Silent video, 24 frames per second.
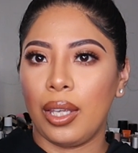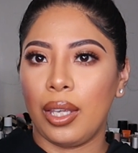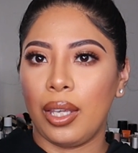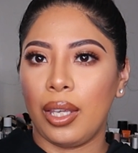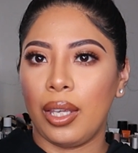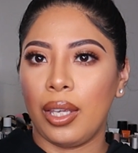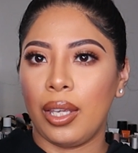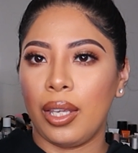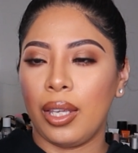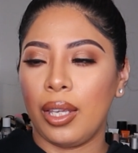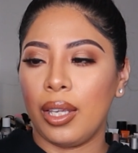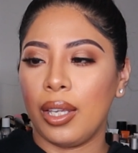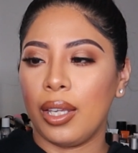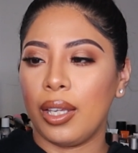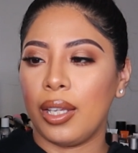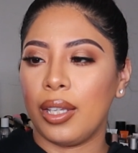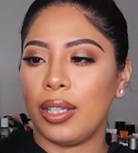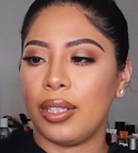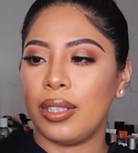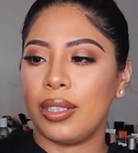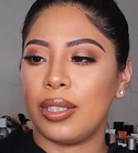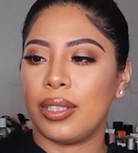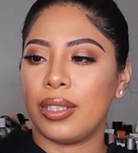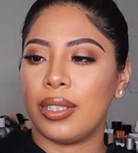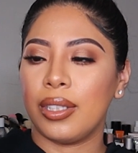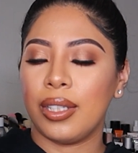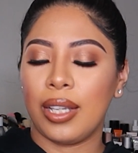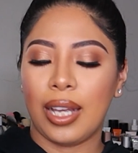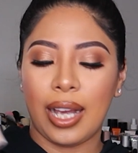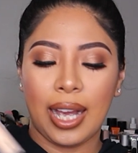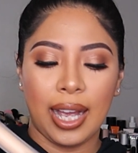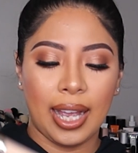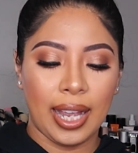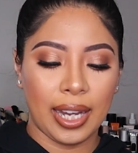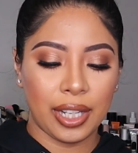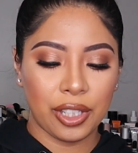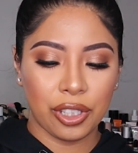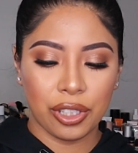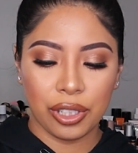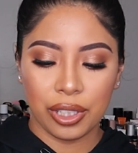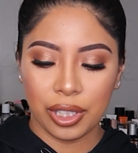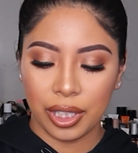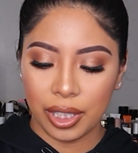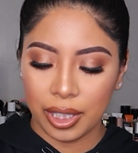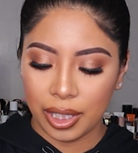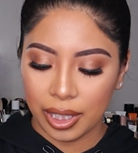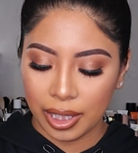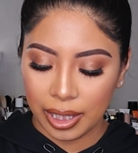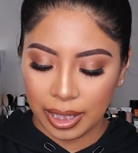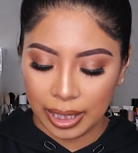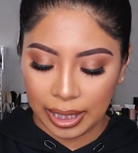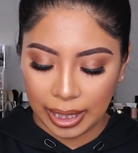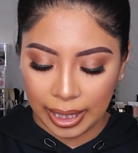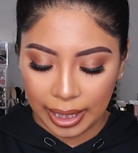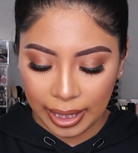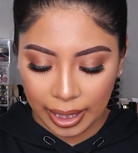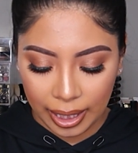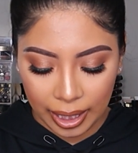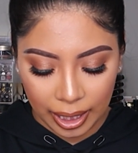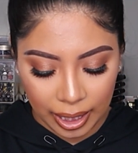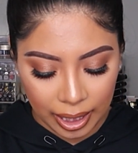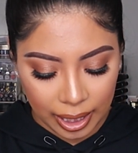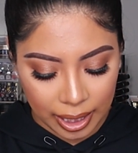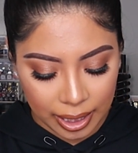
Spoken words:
And I actually like it.